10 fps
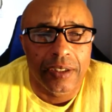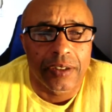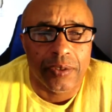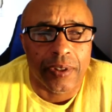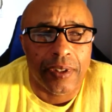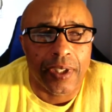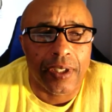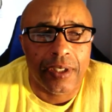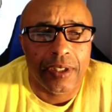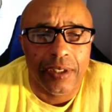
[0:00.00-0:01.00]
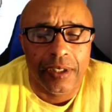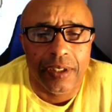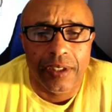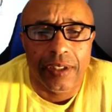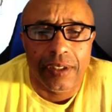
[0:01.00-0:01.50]
So I think,
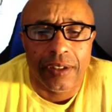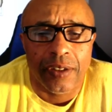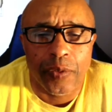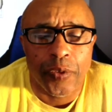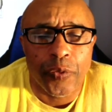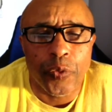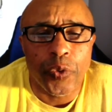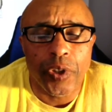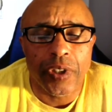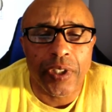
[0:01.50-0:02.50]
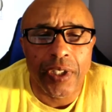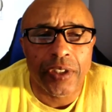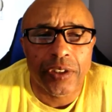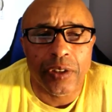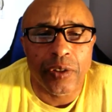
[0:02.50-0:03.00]
we really
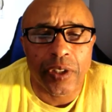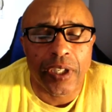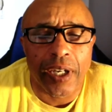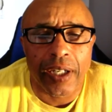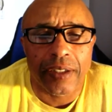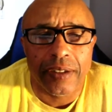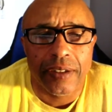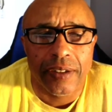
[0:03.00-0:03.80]
need to look at